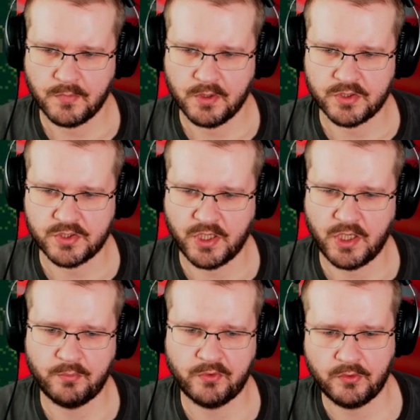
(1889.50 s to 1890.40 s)

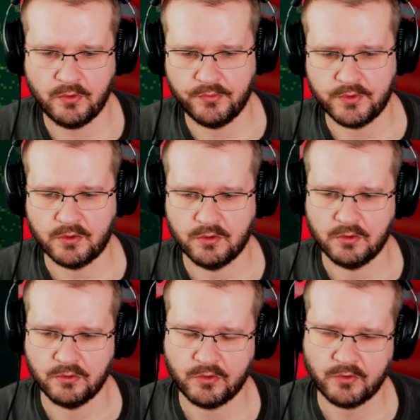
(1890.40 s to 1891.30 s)
shapes of the
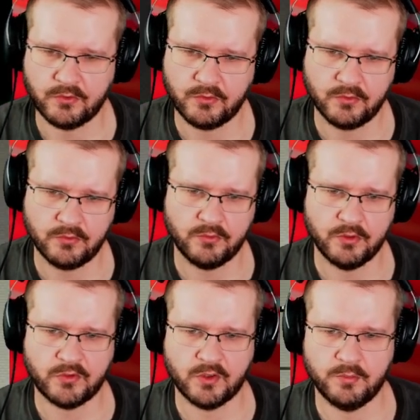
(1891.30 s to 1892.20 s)
courses, for
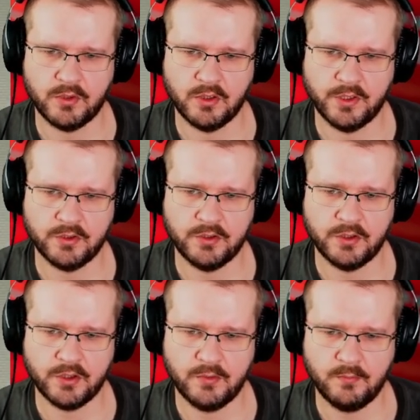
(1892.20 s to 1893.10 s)
example, later in the
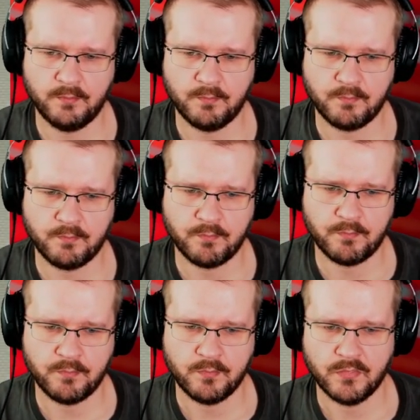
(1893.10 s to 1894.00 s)
game,
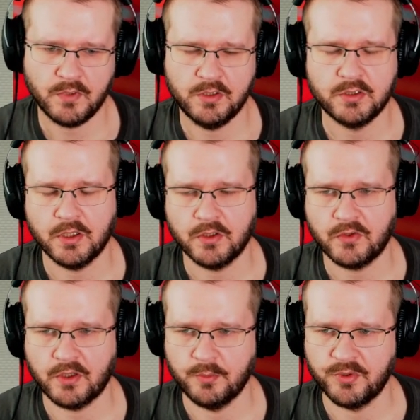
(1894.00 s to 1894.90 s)
it gets a
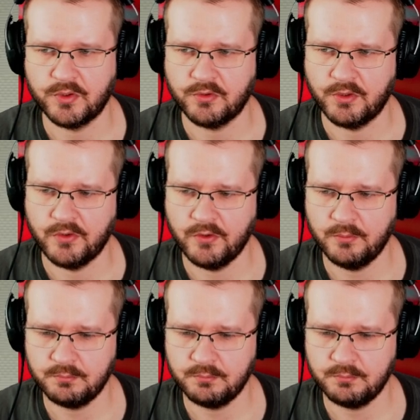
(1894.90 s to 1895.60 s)
little bit crazier.